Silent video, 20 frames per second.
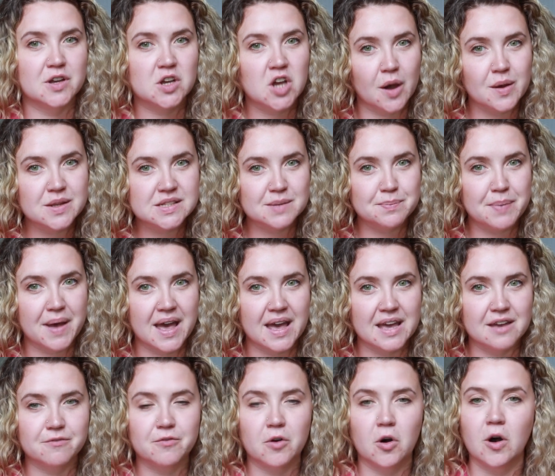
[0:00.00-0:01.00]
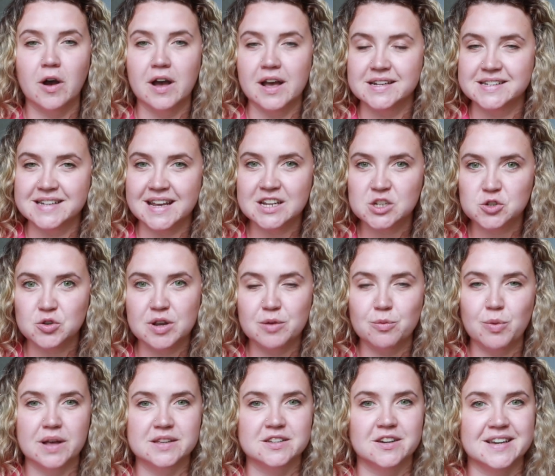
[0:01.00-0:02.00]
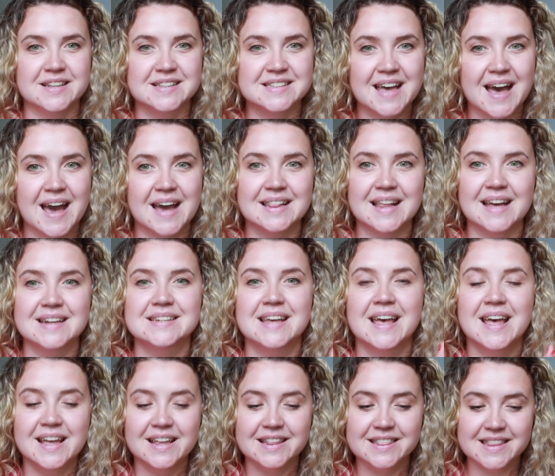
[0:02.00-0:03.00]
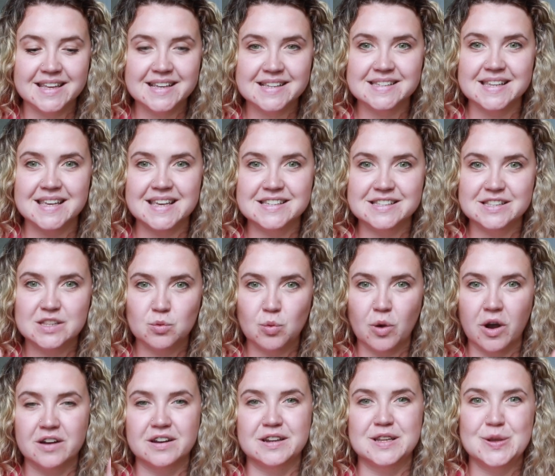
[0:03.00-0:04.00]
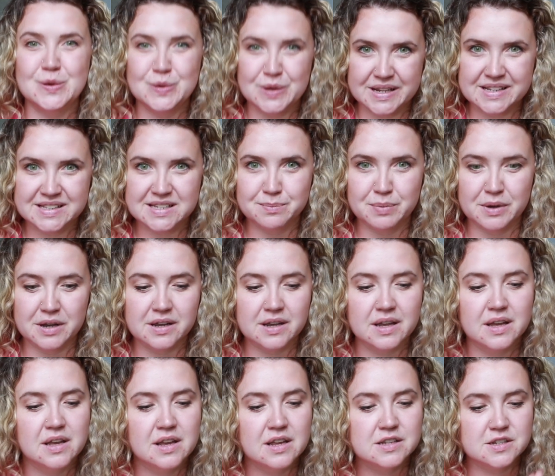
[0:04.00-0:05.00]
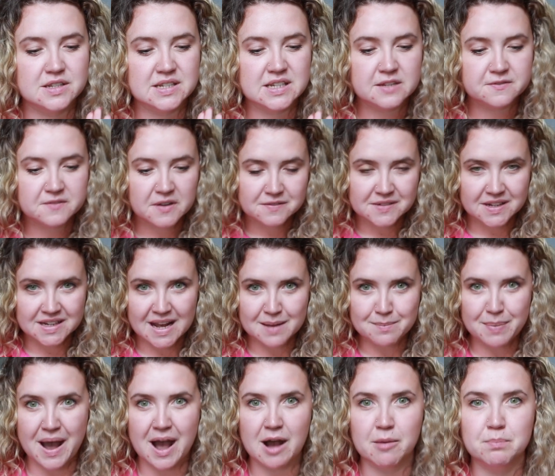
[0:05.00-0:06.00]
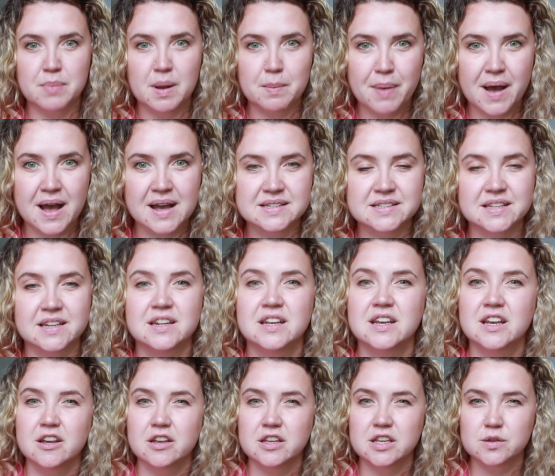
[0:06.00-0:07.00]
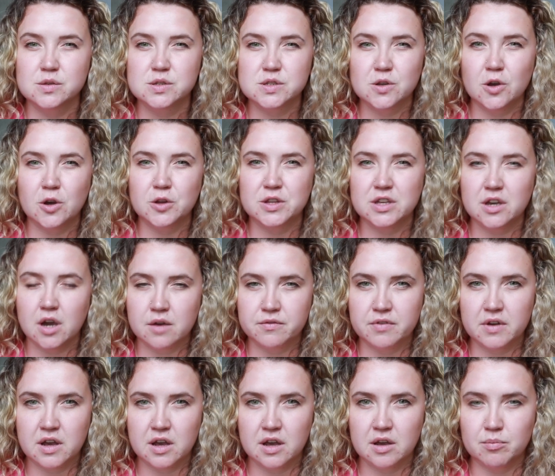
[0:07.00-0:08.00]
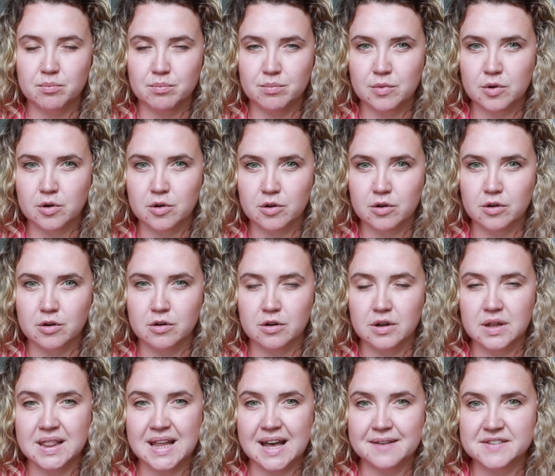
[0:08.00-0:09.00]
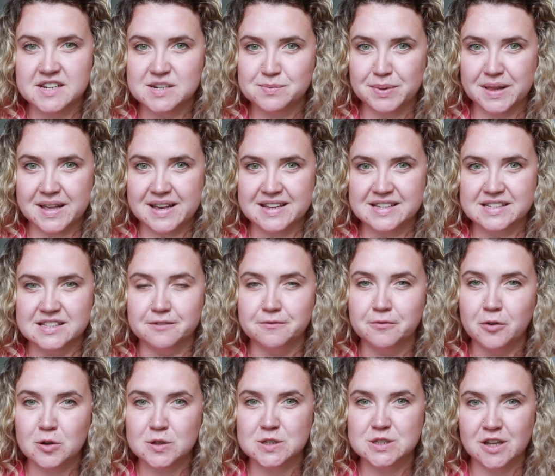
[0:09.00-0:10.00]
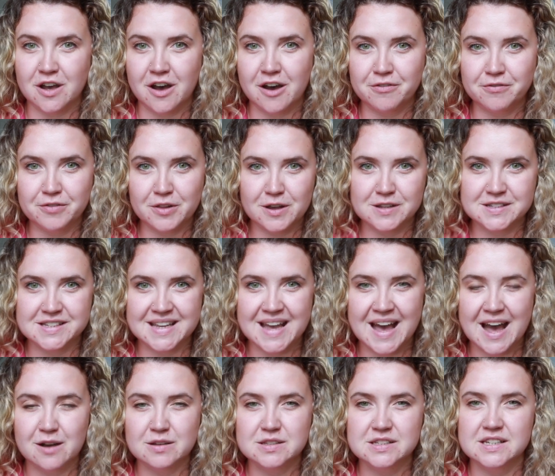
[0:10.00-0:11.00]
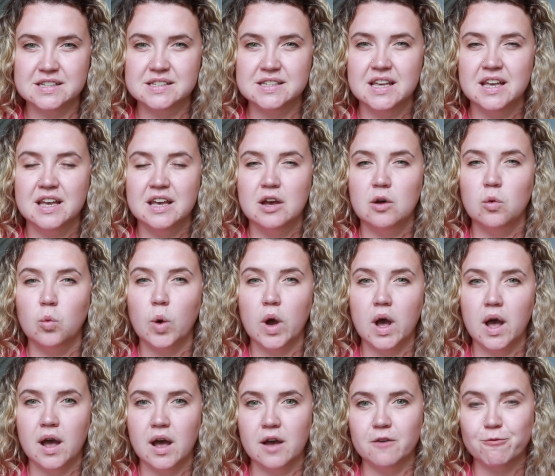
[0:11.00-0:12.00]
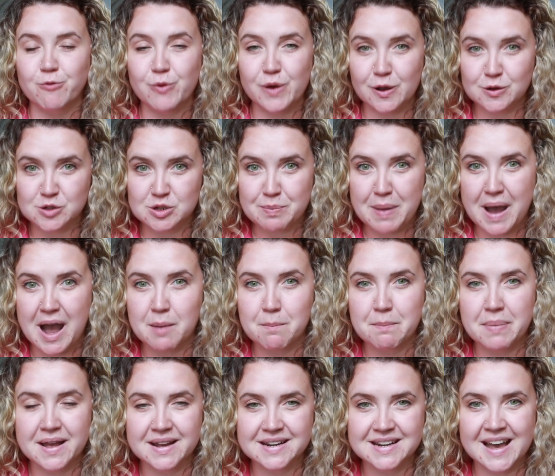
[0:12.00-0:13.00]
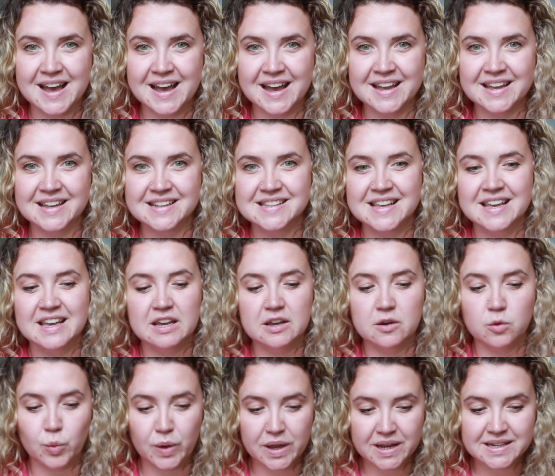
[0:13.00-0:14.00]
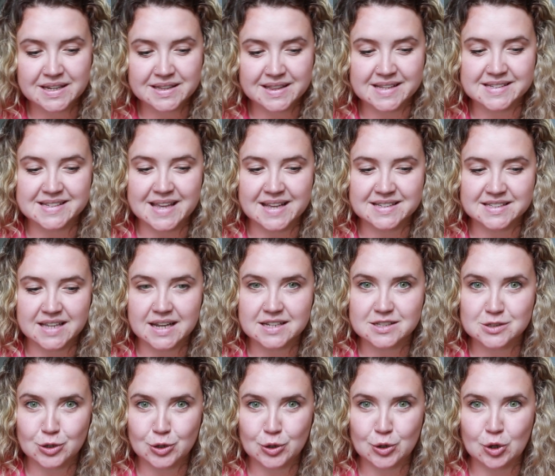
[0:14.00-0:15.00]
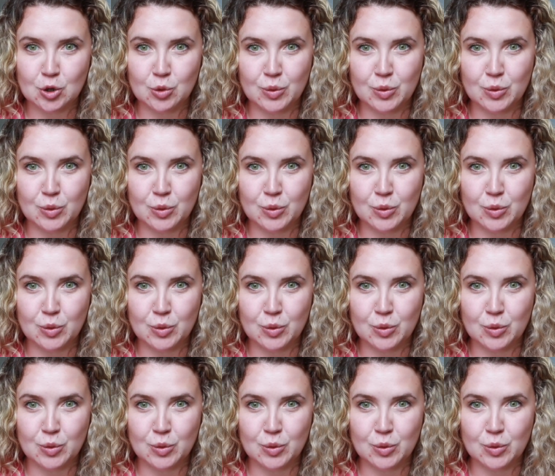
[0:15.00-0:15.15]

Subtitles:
you're going to pay for a day trip while you're in Thailand, this is the one you need to book. So this is £59 per person. You saw the other more lavish place, the 4-star floating houses were £300 per night. We did this exact tour